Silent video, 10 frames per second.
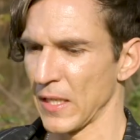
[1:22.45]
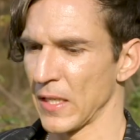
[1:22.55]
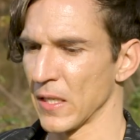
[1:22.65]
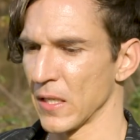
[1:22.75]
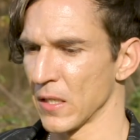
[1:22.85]

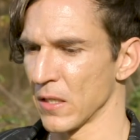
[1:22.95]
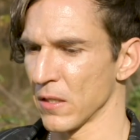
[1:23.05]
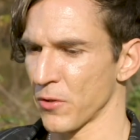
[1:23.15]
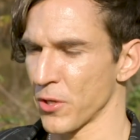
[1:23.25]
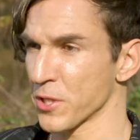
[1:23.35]
In
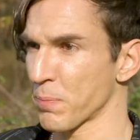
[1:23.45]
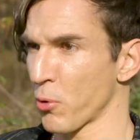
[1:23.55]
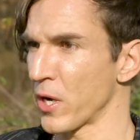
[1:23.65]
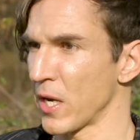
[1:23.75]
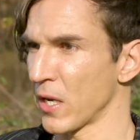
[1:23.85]
the
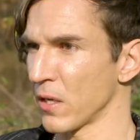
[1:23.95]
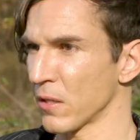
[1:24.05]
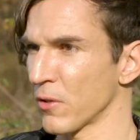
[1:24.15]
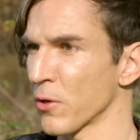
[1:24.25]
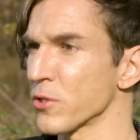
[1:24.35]
spring,
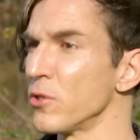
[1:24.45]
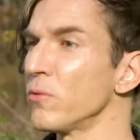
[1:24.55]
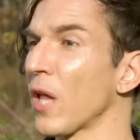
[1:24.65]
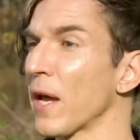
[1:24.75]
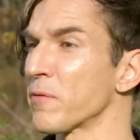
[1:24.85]
there's
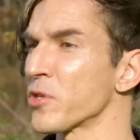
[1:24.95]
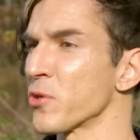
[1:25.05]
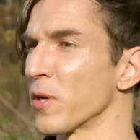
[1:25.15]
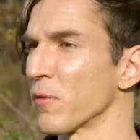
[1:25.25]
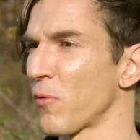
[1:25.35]
new life
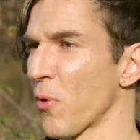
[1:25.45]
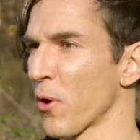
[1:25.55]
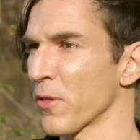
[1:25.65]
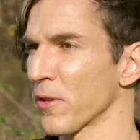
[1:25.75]
shooting forth,